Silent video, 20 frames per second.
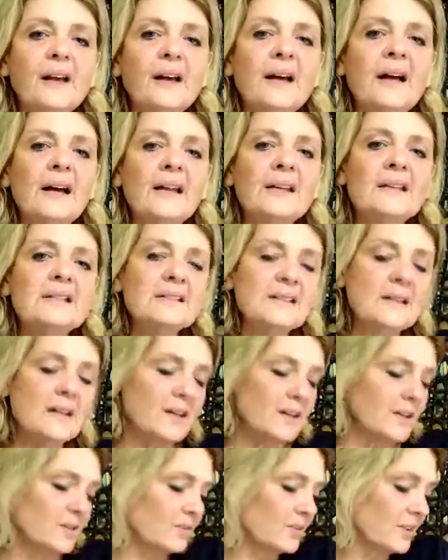And
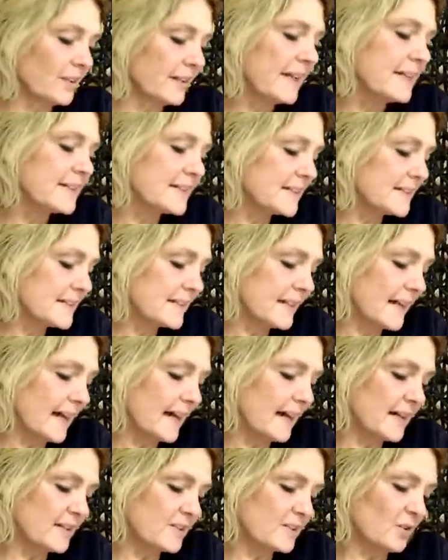related to
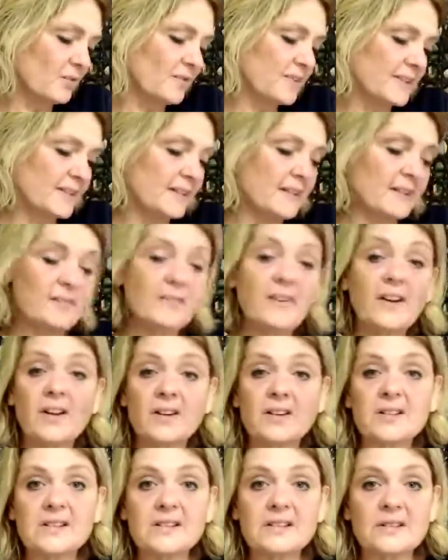that is obviously the
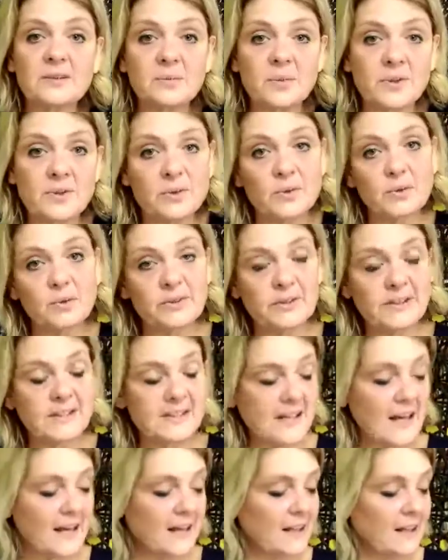verse that we're told in
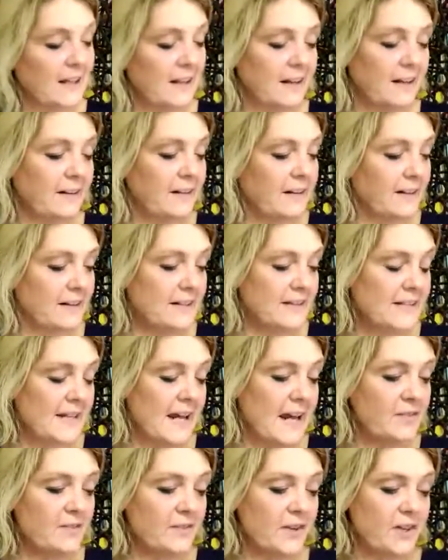2 Corinthians
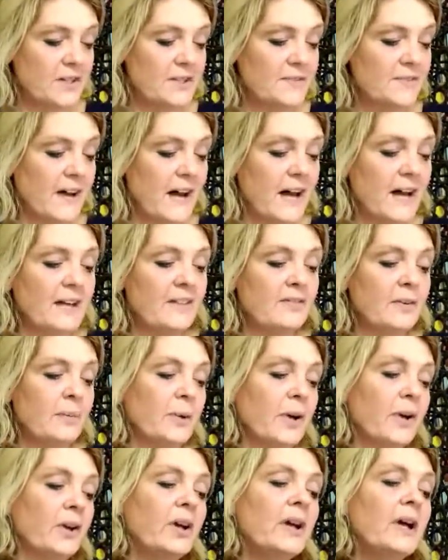10 verse 5
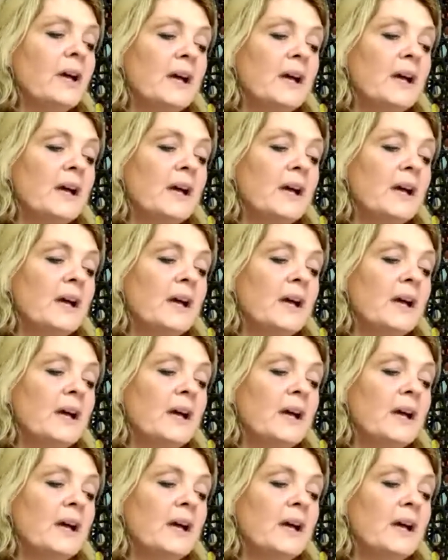about